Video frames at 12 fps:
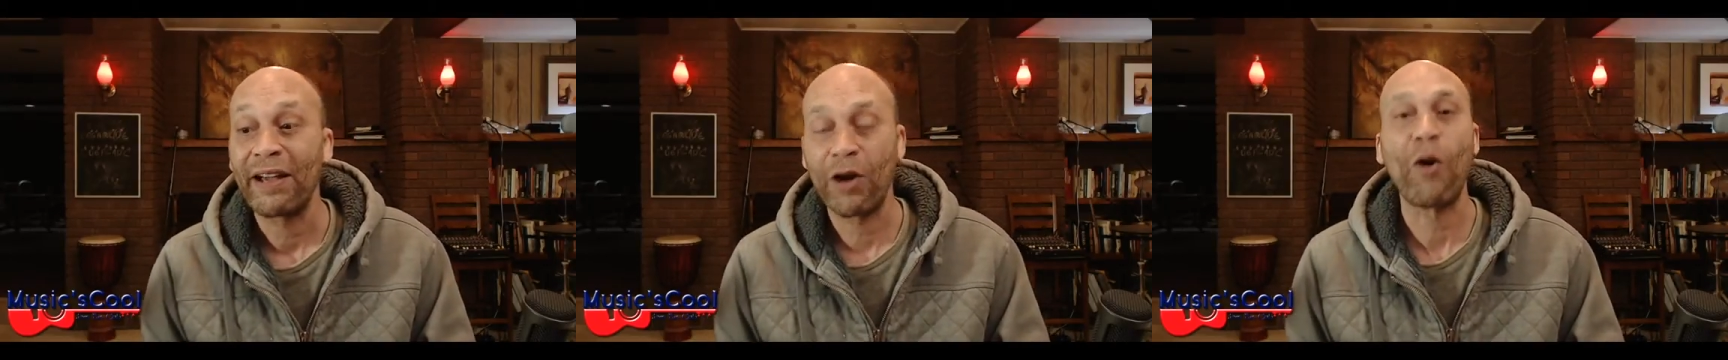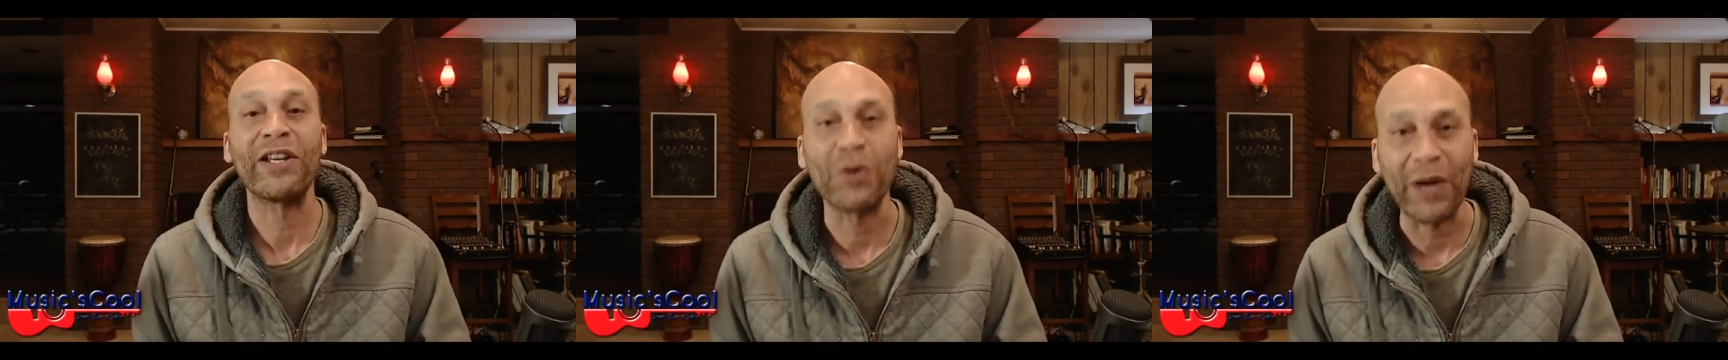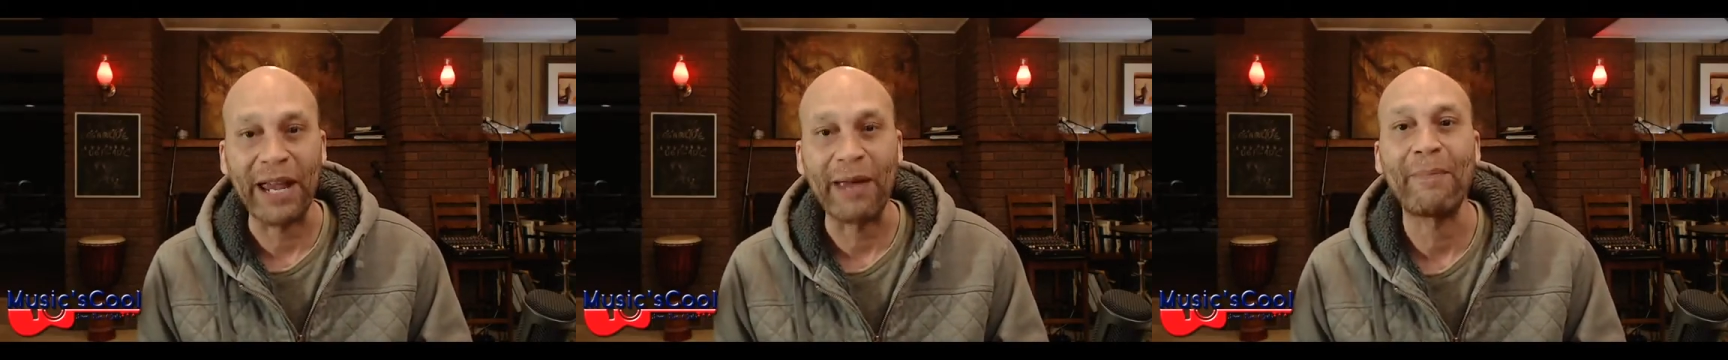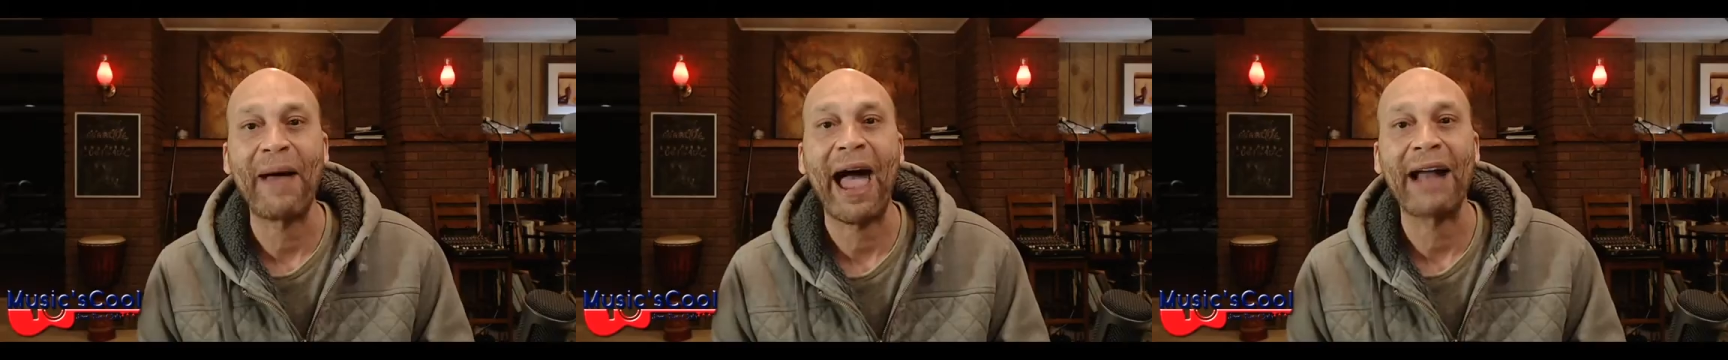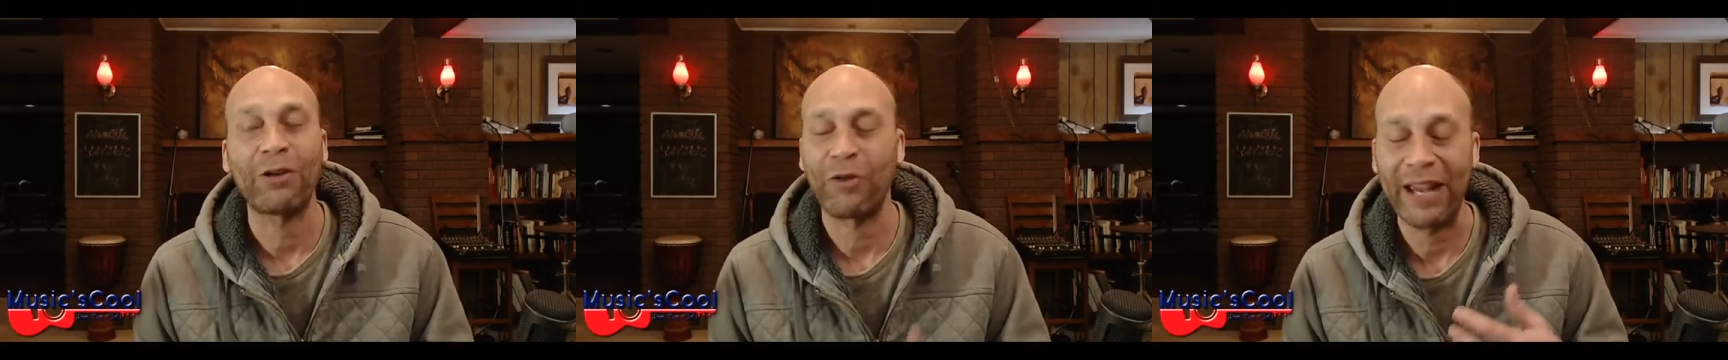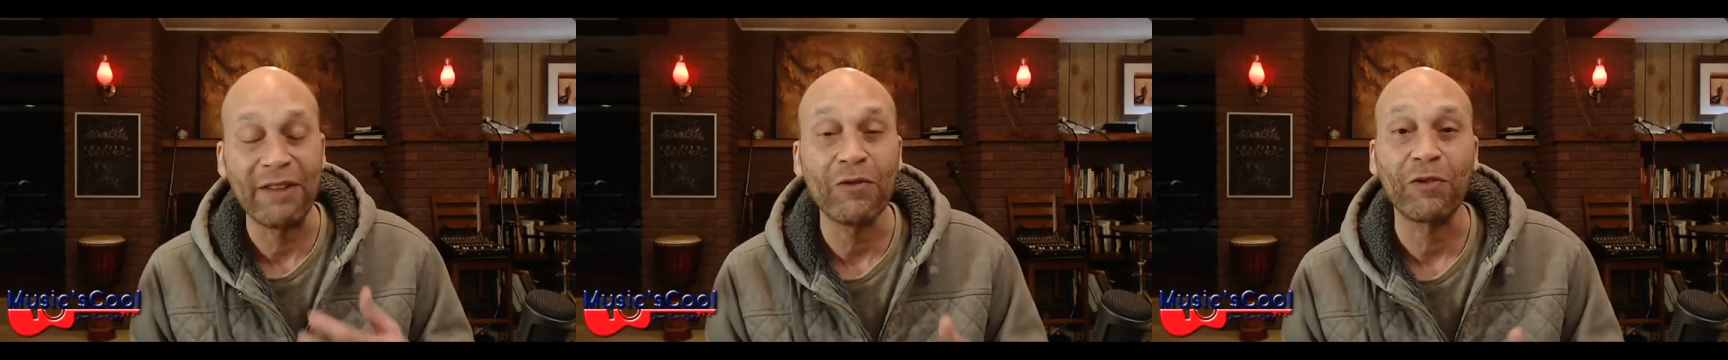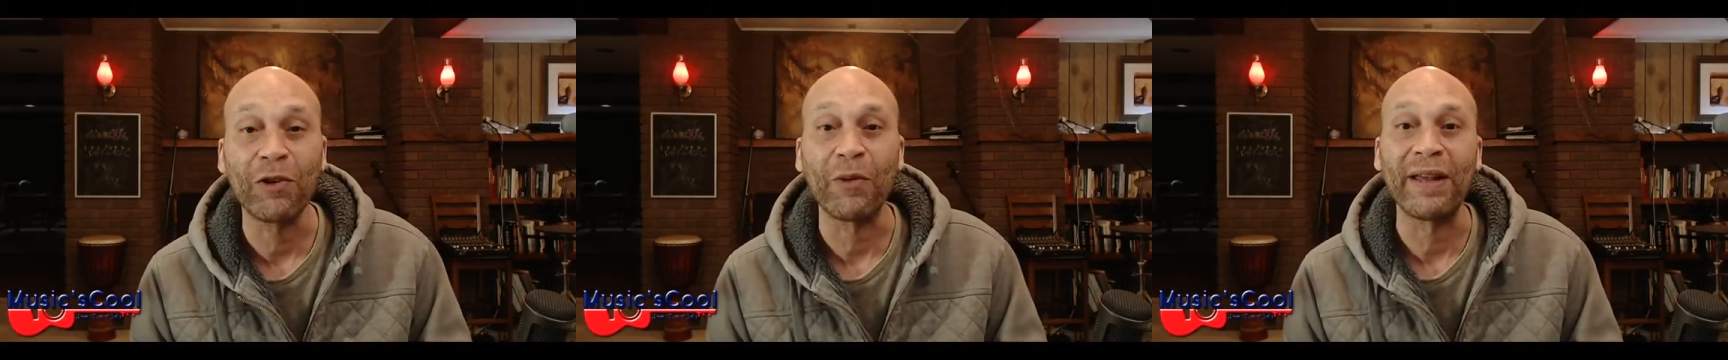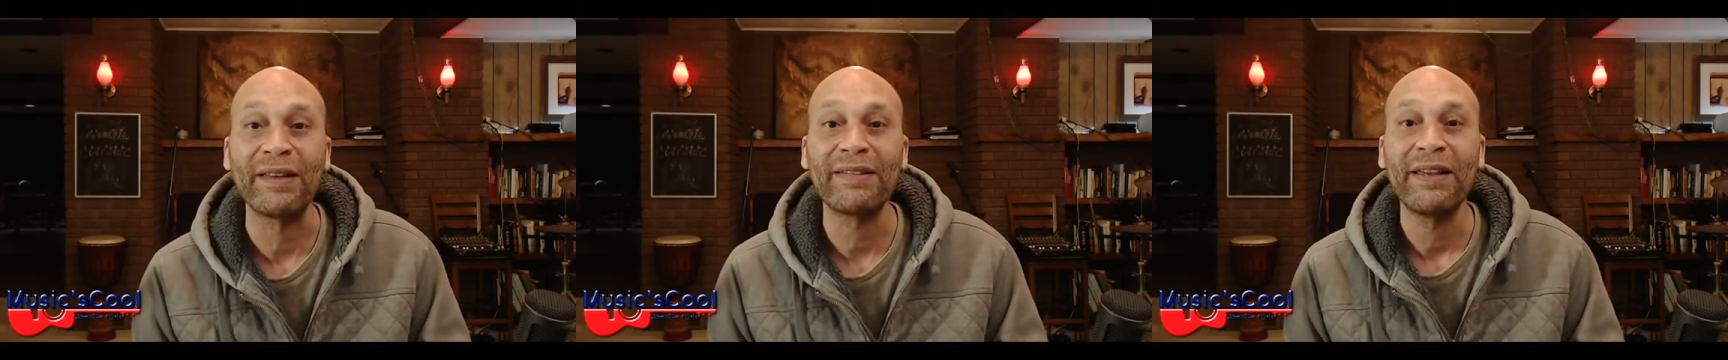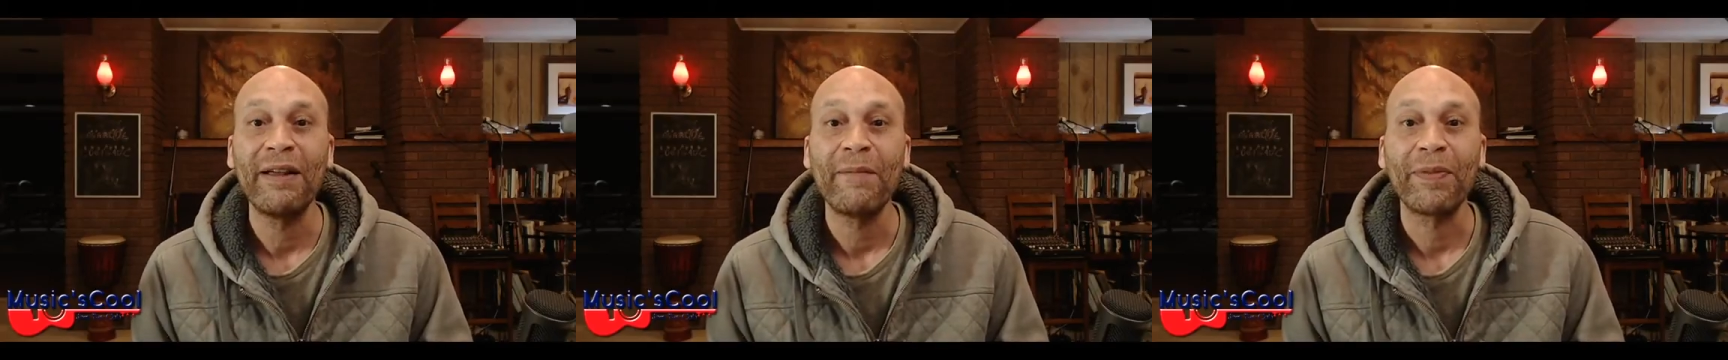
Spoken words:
going to impact or influence